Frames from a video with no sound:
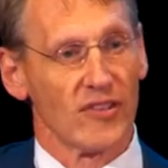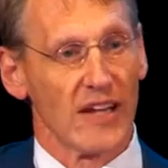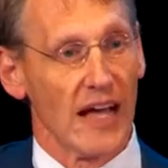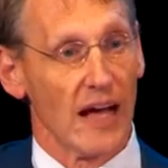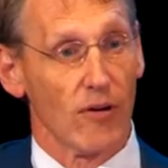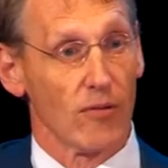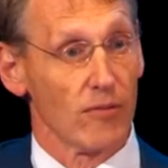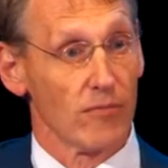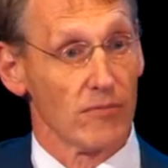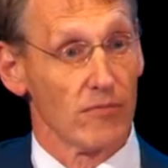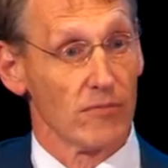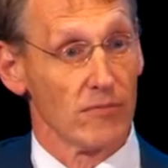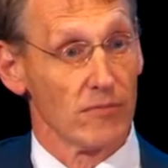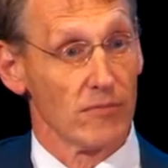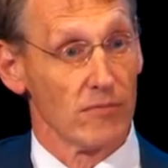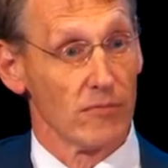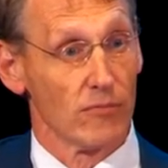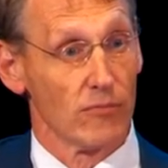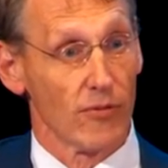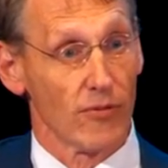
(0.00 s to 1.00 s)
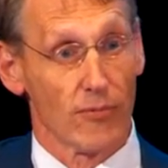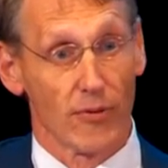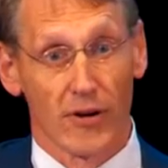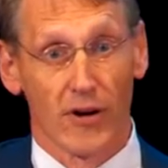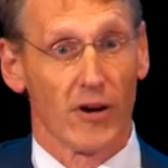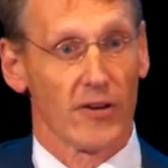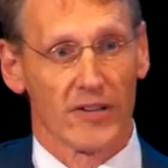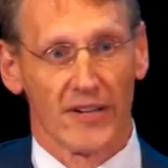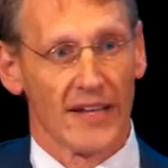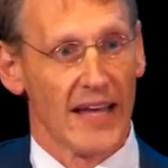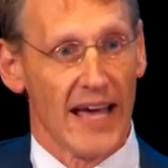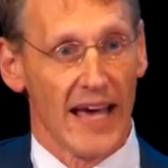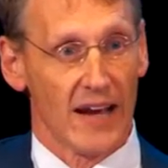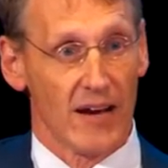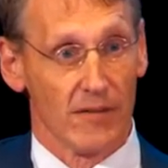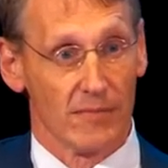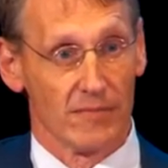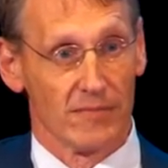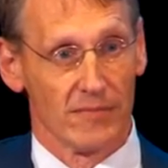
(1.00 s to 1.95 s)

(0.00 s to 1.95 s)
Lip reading: out with regard to data.